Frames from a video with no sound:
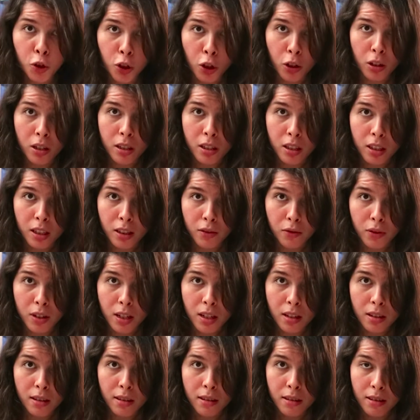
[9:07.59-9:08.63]
you notice a
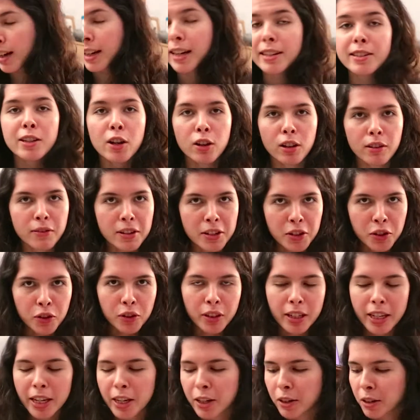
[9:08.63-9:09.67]
difference? I guess I'll
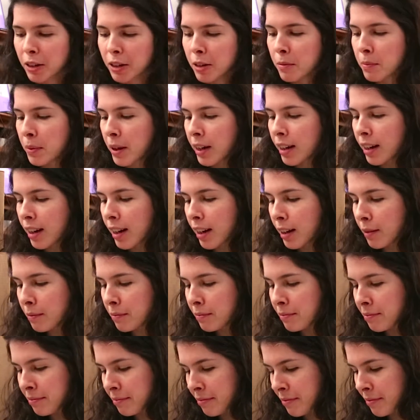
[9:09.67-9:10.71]
eventually hear it, but
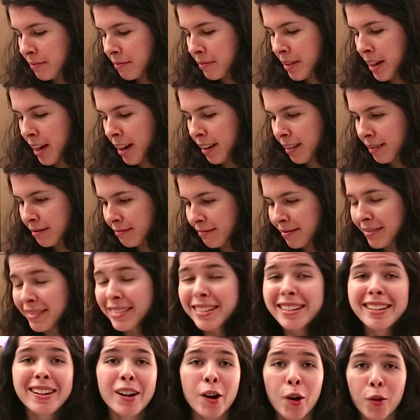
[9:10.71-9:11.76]
yeah.
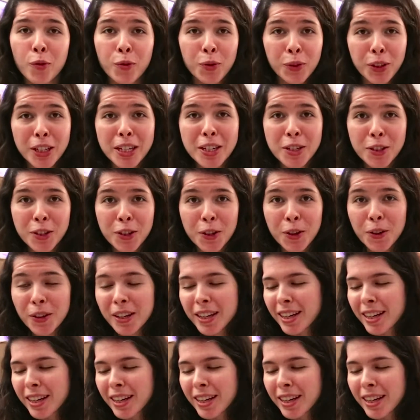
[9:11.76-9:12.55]
Hopefully you do.